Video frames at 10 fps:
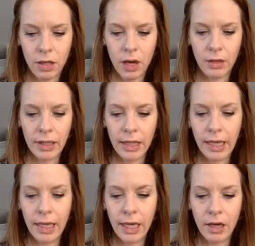Oh, it's like
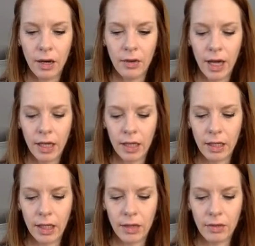keto, right?
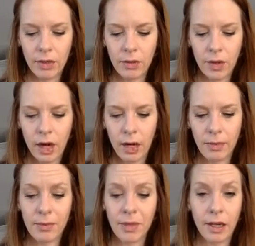Because I don't do
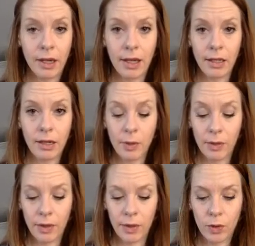carbs. I'm sorry, guys. I know it's
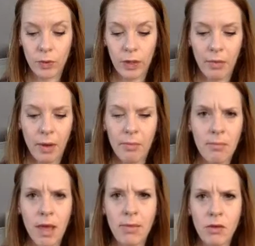probably super lame. I mean,
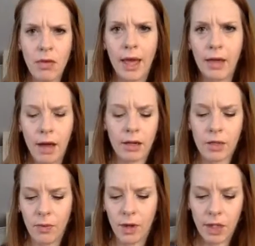maybe you like
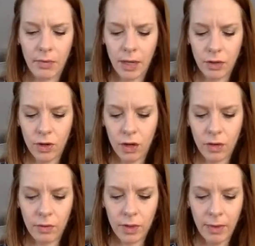actually watching me
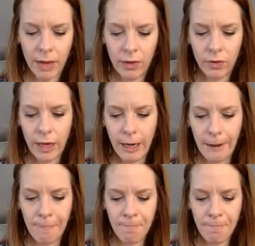struggle with my phone right now.